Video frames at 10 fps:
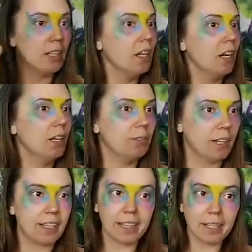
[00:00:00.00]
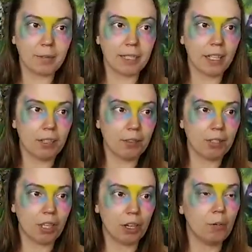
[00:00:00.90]
Alright, there we go.
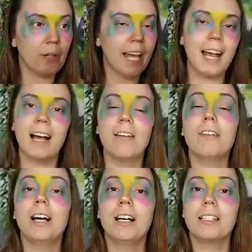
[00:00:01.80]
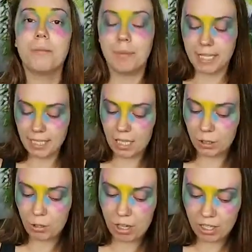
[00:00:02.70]
So we have some base color
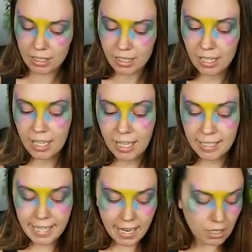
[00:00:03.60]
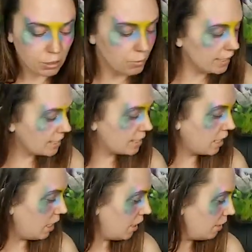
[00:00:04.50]
on. Now it's
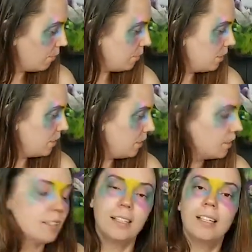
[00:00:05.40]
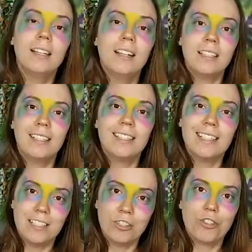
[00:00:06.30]
time to
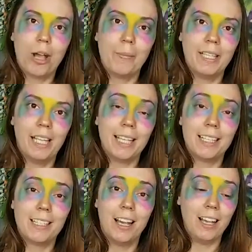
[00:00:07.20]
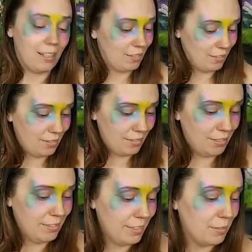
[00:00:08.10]
teardrop it like it's hot.
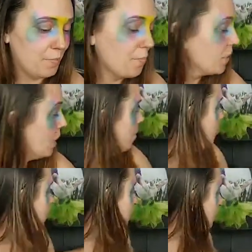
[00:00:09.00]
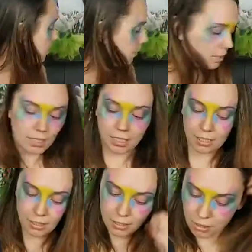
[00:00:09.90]
Alright.
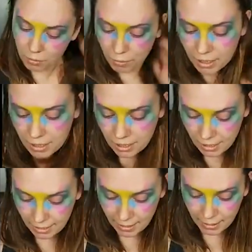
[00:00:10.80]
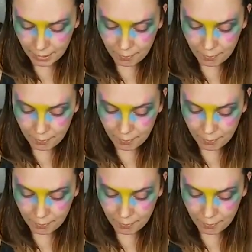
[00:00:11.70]
And let's see.